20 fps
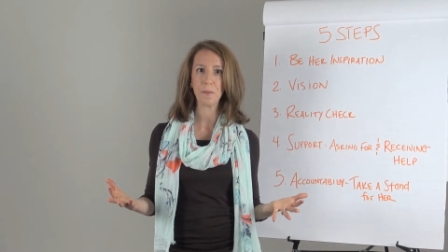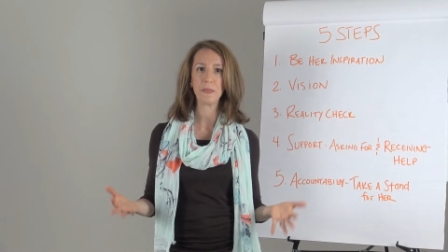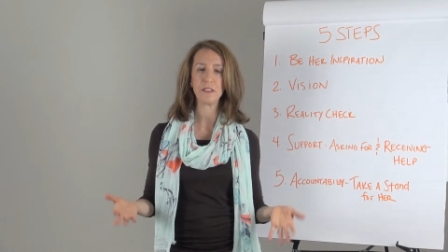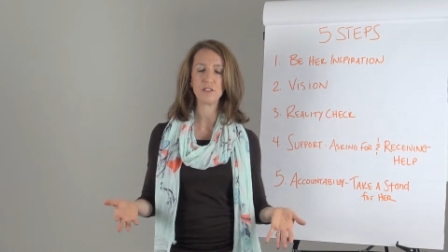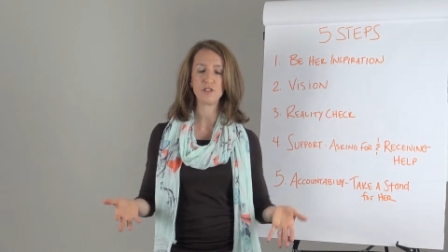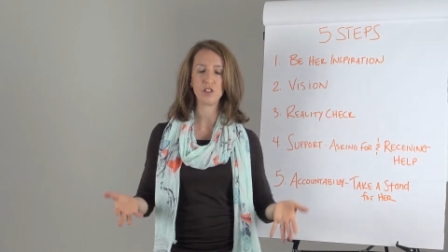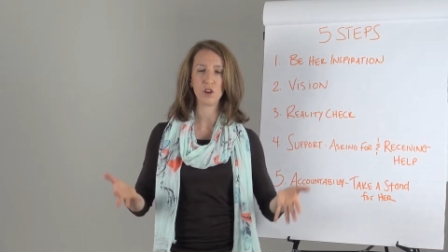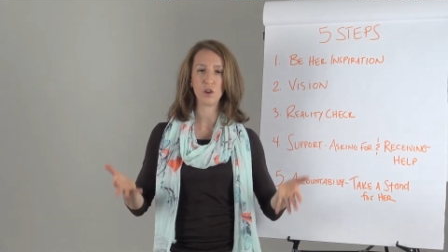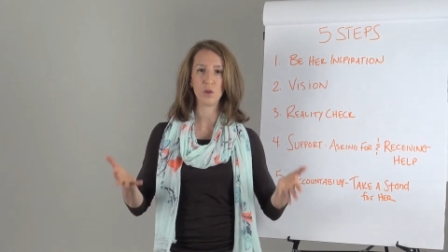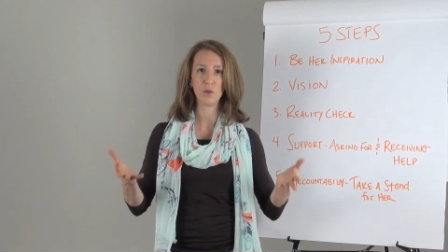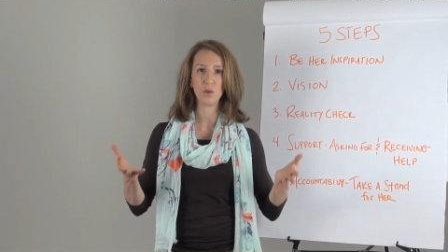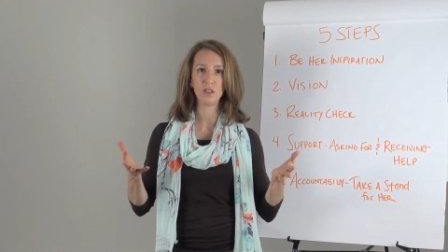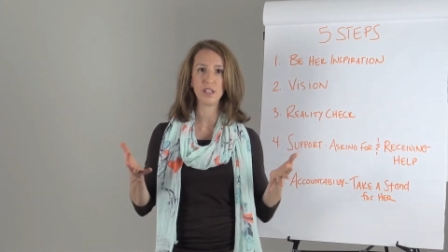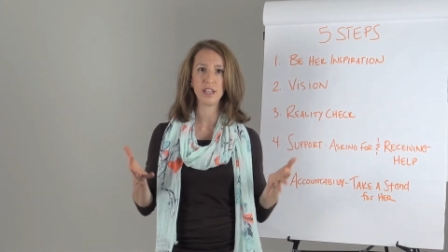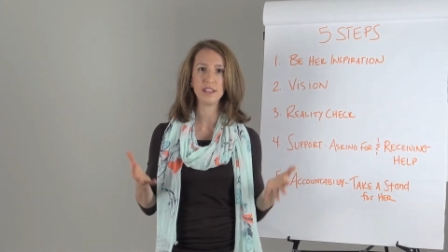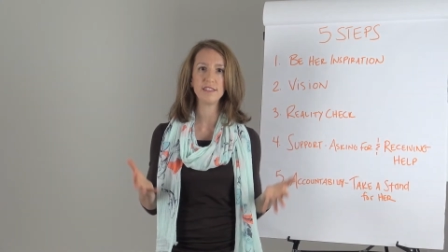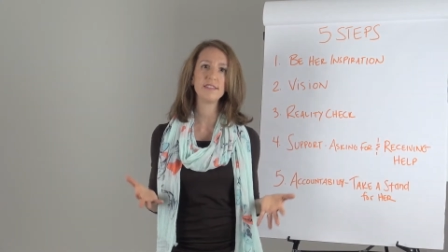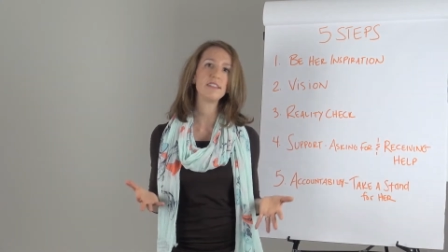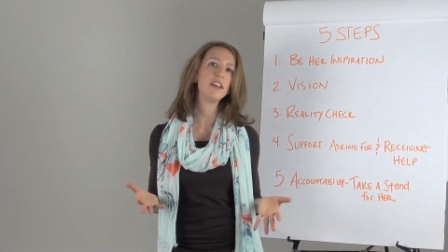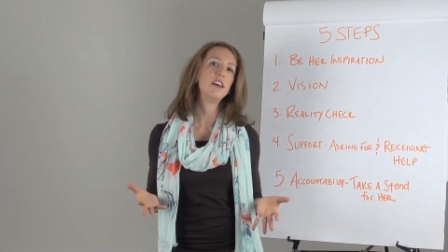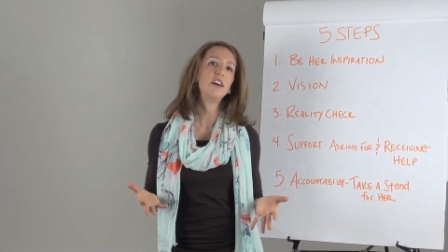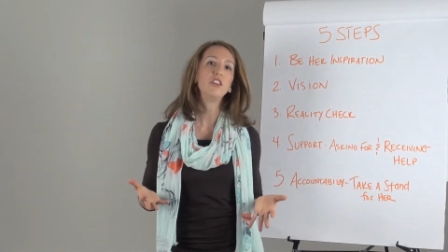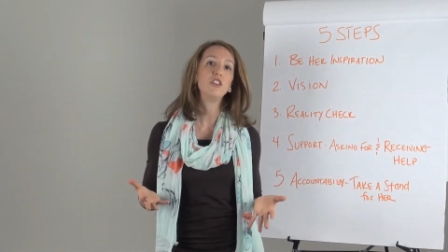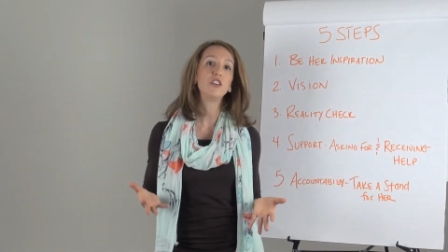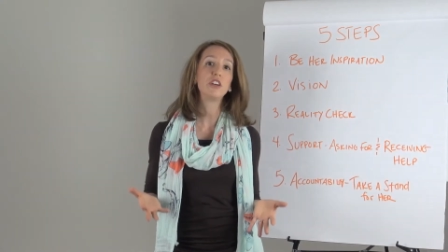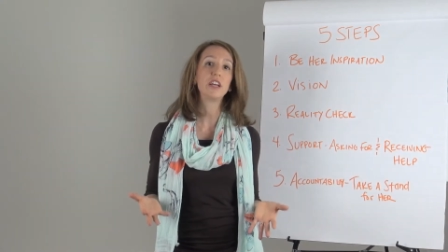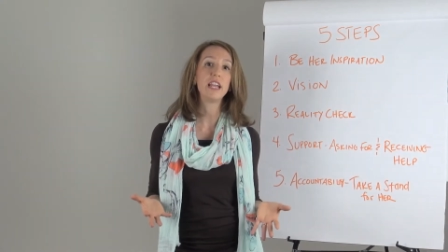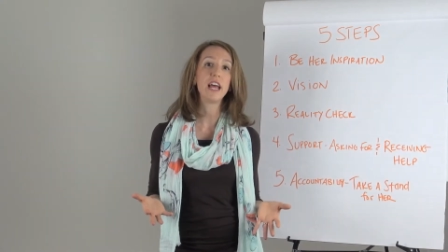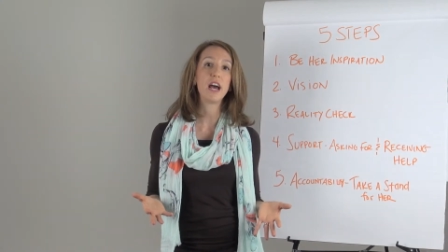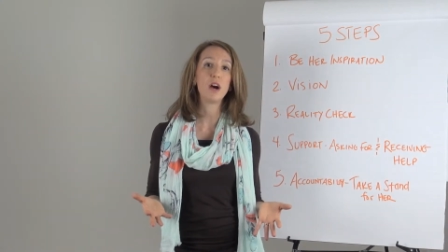So let's
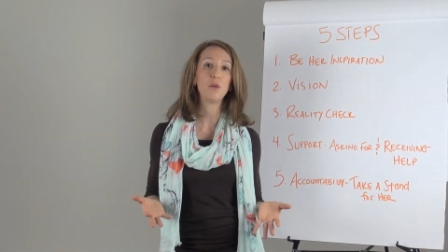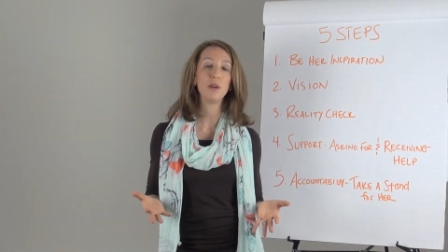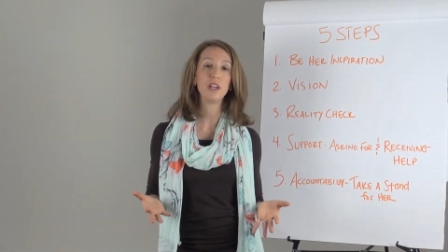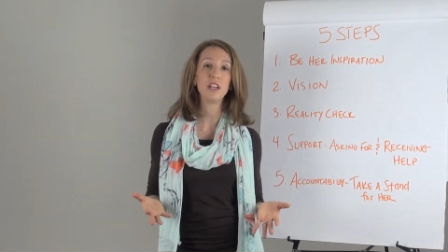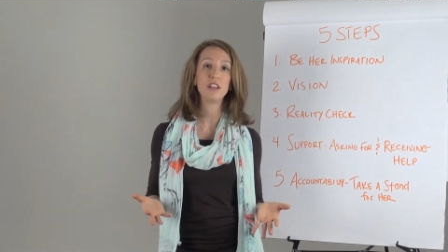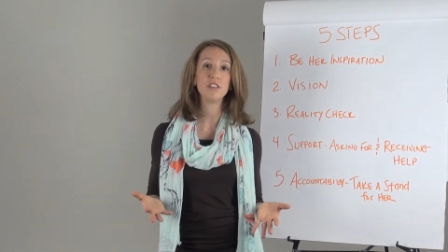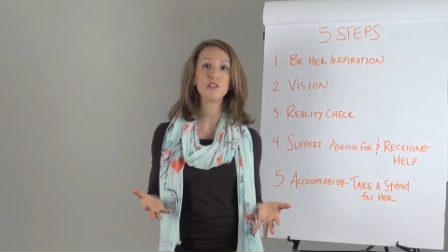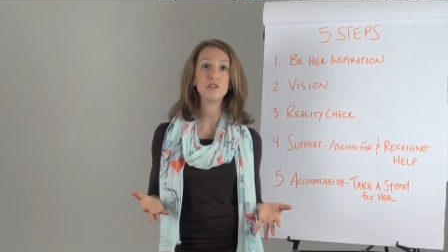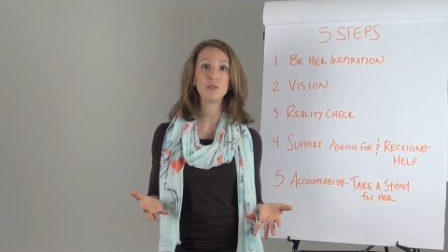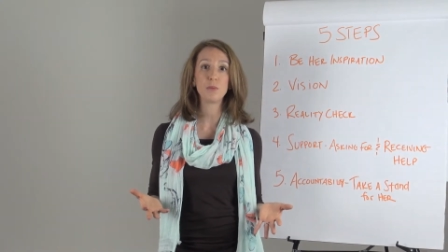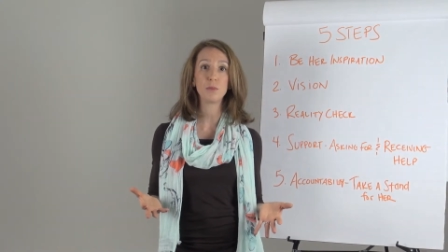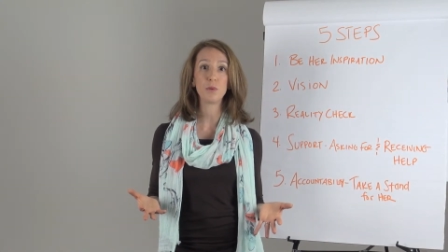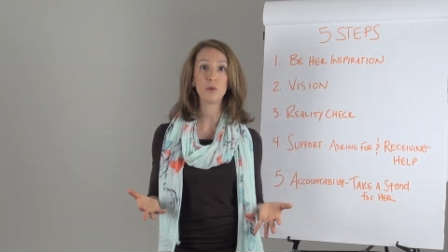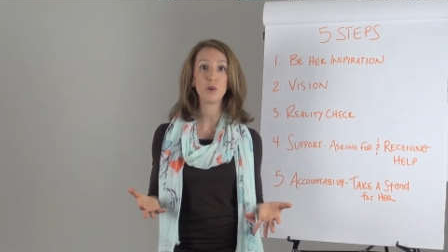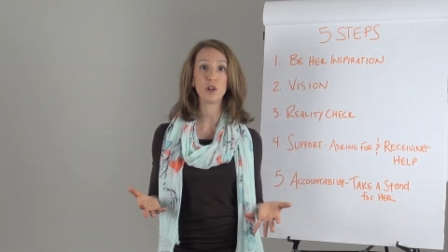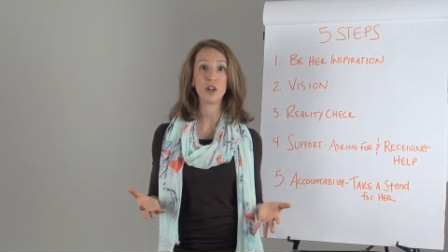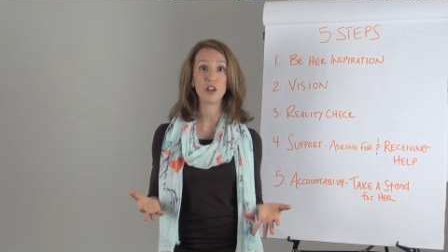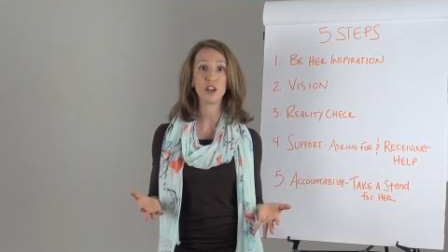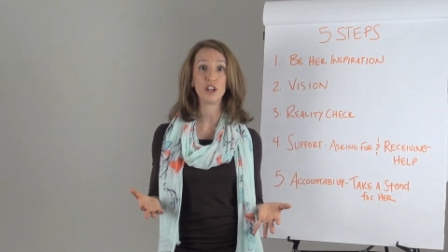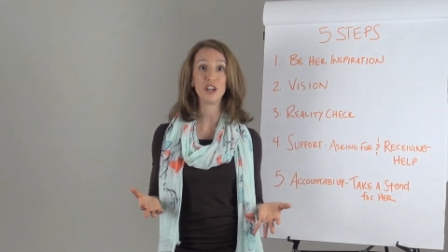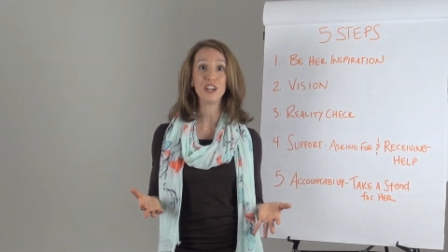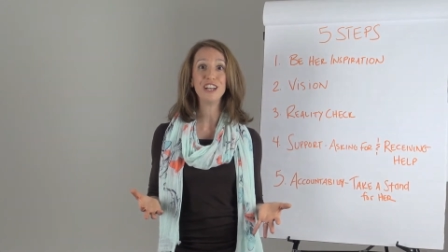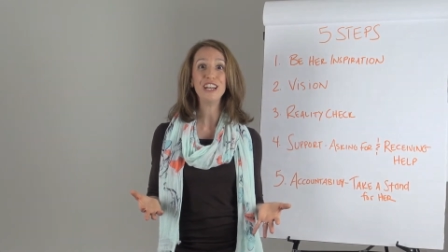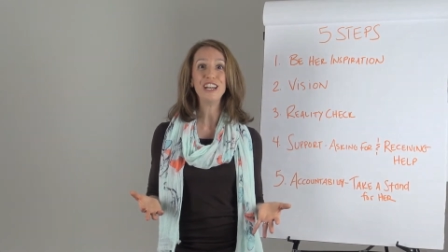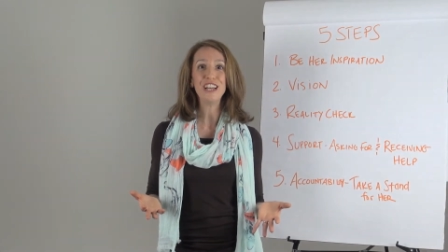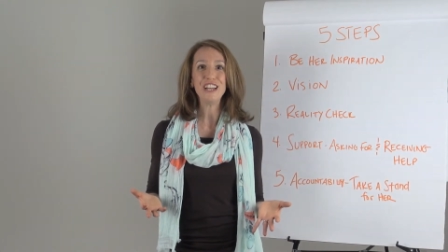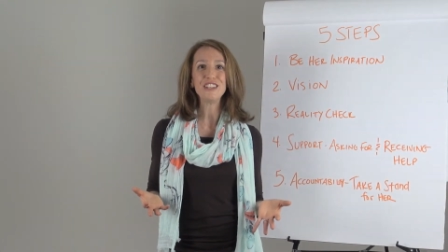look at how we can support her